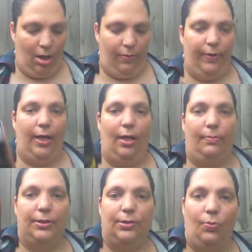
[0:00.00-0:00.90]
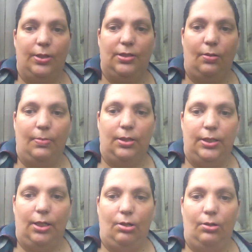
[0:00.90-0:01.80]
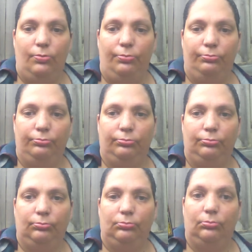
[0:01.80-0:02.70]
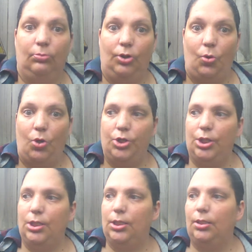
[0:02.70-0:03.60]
The Elemental Wisdom Tarot. Gorgeous.